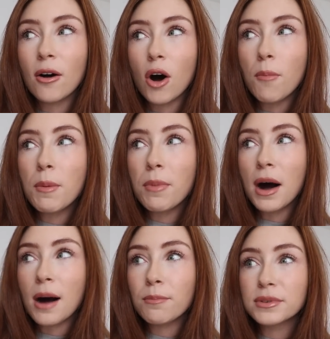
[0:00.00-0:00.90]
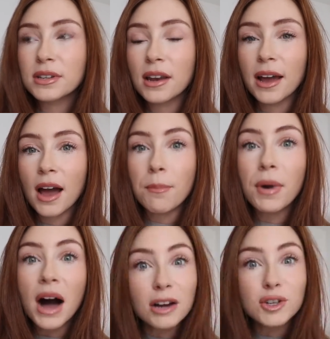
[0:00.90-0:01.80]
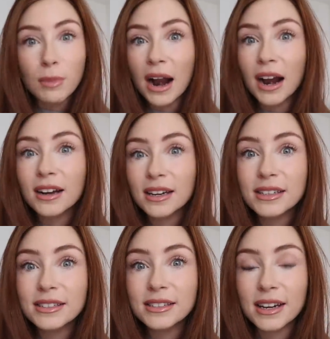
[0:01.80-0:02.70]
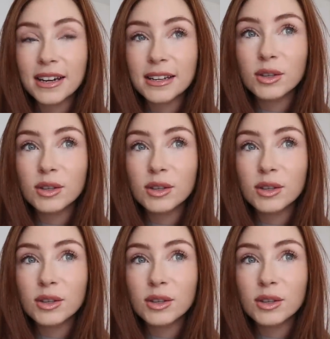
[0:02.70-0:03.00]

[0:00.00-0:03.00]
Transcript: up popped like a Poshmark listing.